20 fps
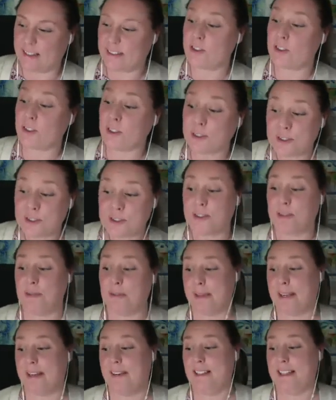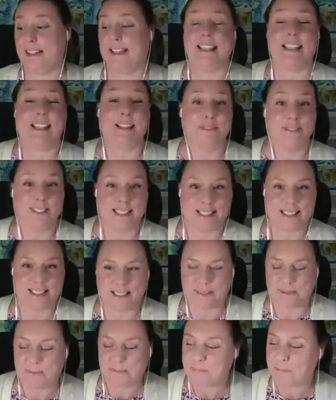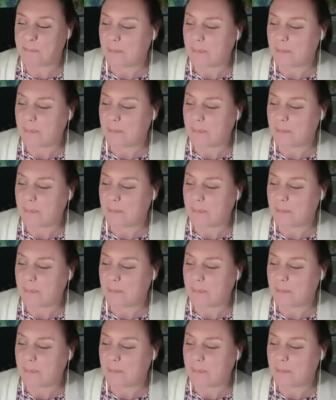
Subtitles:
Dr. Mary Vieten.